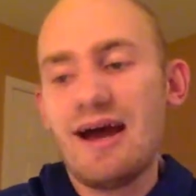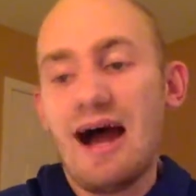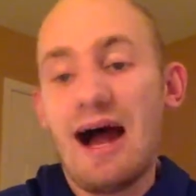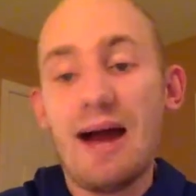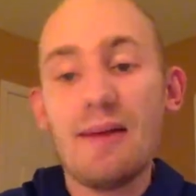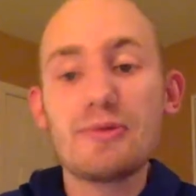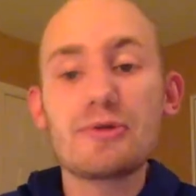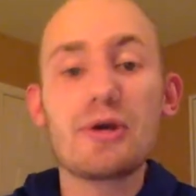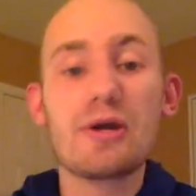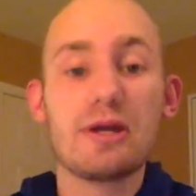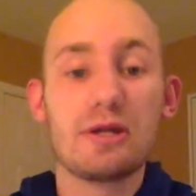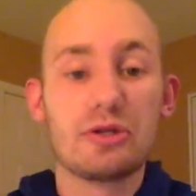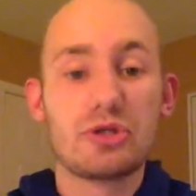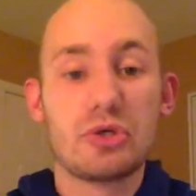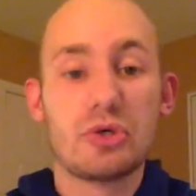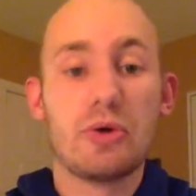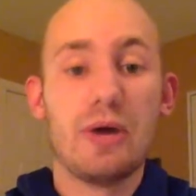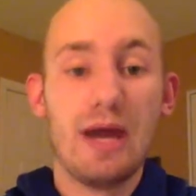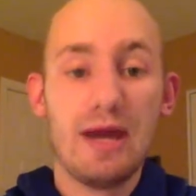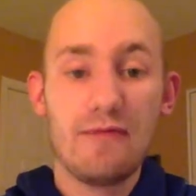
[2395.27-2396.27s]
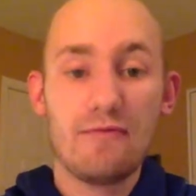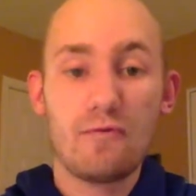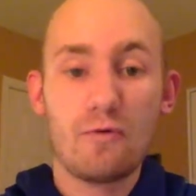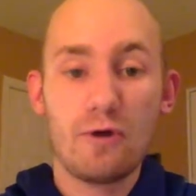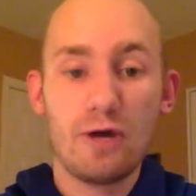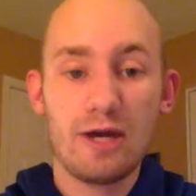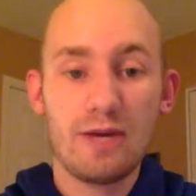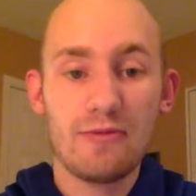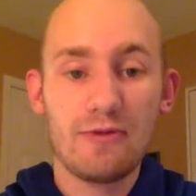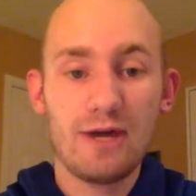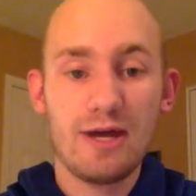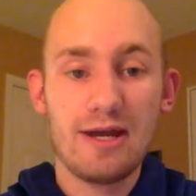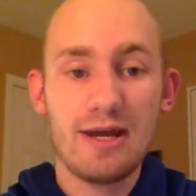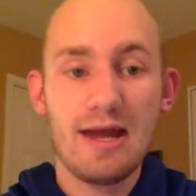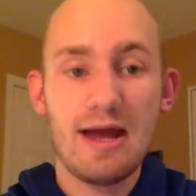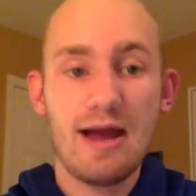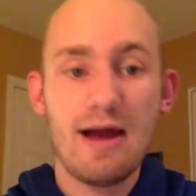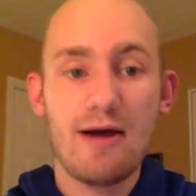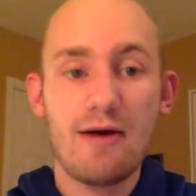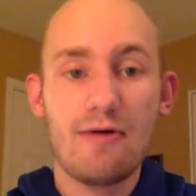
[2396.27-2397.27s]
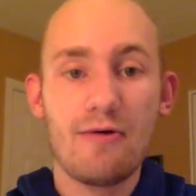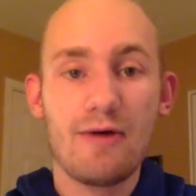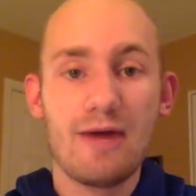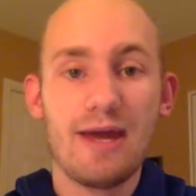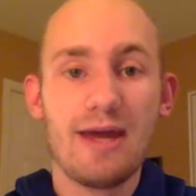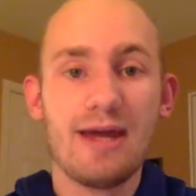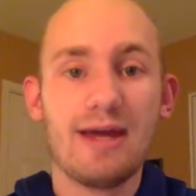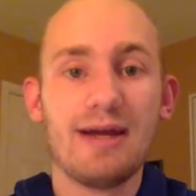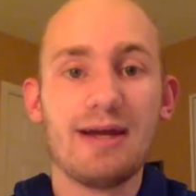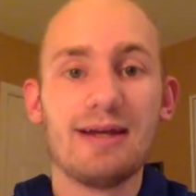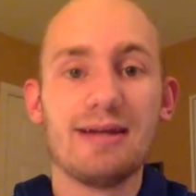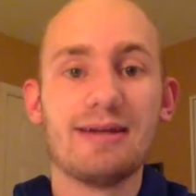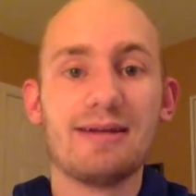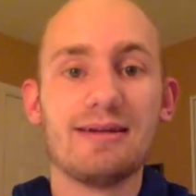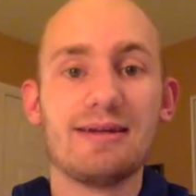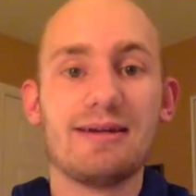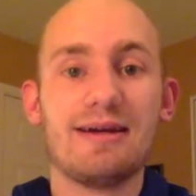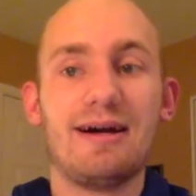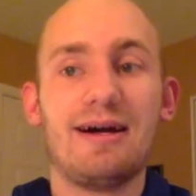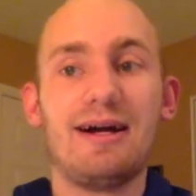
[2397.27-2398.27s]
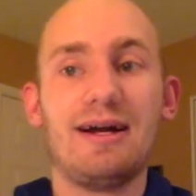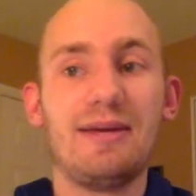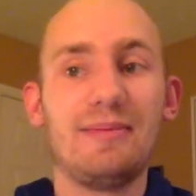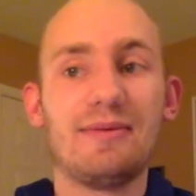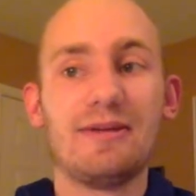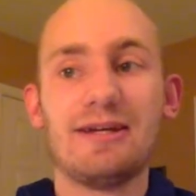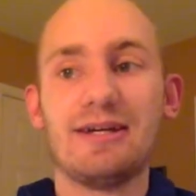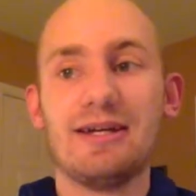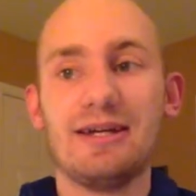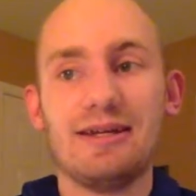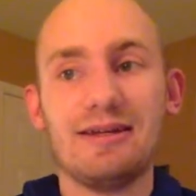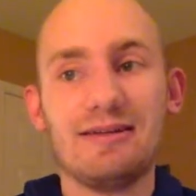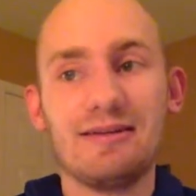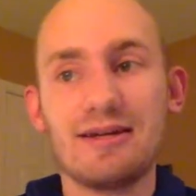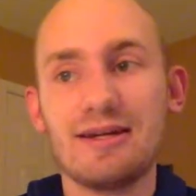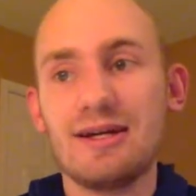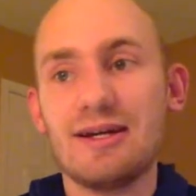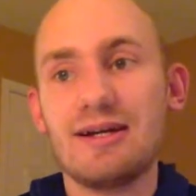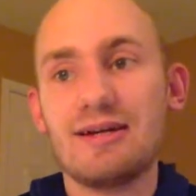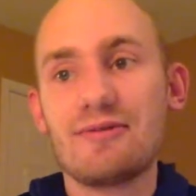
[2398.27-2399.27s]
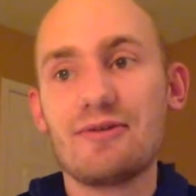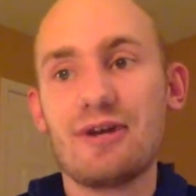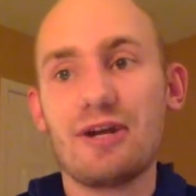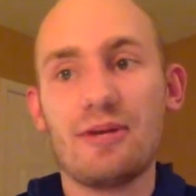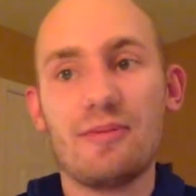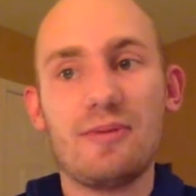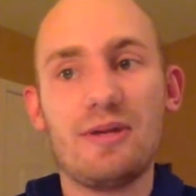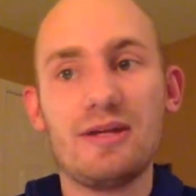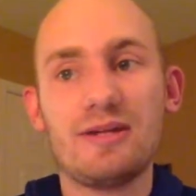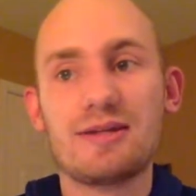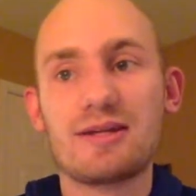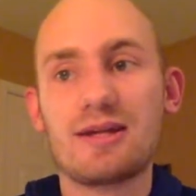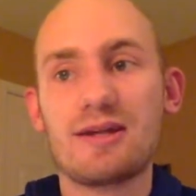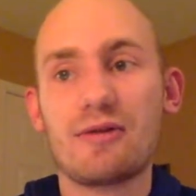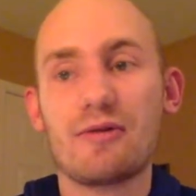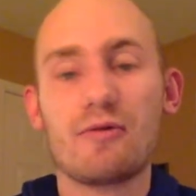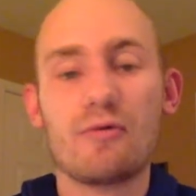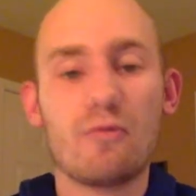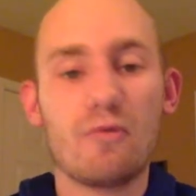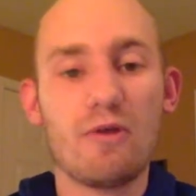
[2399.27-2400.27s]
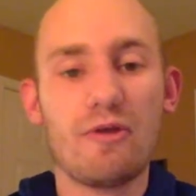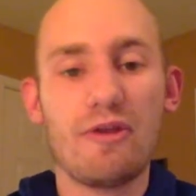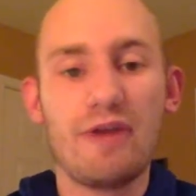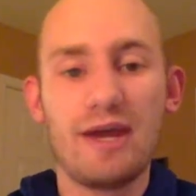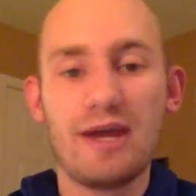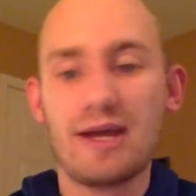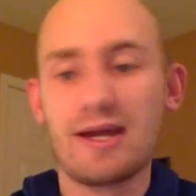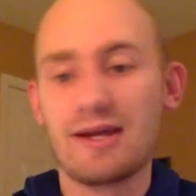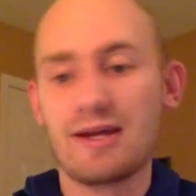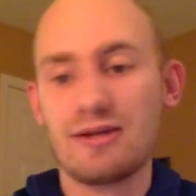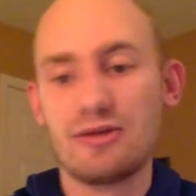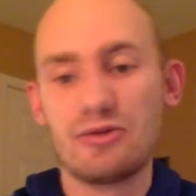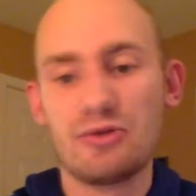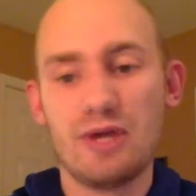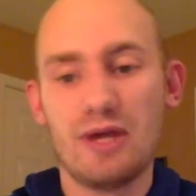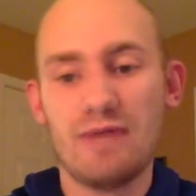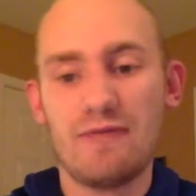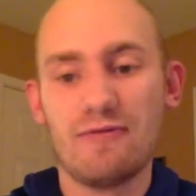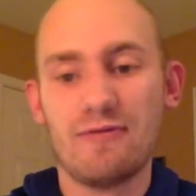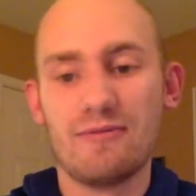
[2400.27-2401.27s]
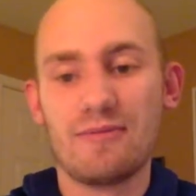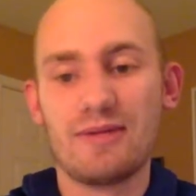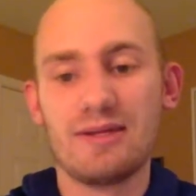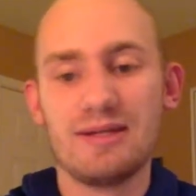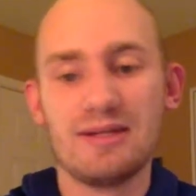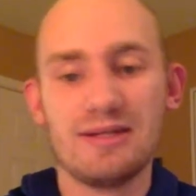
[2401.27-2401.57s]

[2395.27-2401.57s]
I'm trying to trade for him right now, and I'm like trying to piece together what the heck I could trade for him because